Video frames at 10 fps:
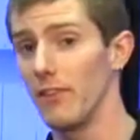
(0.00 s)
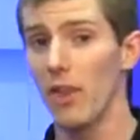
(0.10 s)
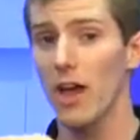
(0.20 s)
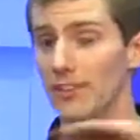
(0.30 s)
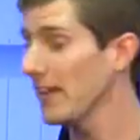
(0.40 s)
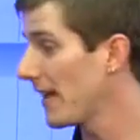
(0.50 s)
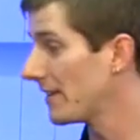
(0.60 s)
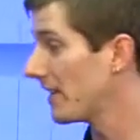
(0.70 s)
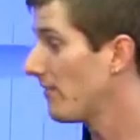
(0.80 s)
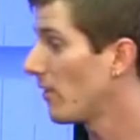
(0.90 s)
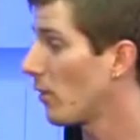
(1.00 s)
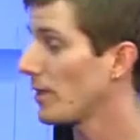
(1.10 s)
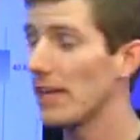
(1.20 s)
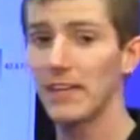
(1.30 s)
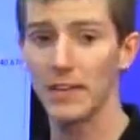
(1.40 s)
not 10, even though
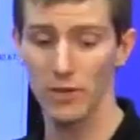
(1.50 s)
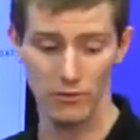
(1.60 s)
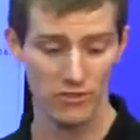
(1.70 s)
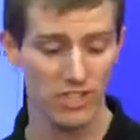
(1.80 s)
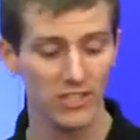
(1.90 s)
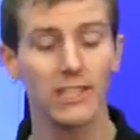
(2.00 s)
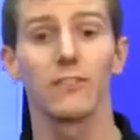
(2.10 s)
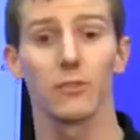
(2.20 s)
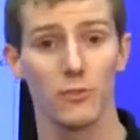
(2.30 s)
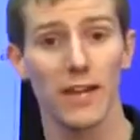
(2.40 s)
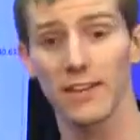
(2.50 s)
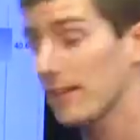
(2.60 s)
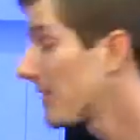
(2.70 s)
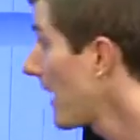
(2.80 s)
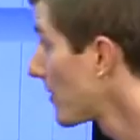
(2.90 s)
the 8800 GT is a
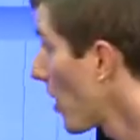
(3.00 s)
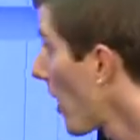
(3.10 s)
DirectX 10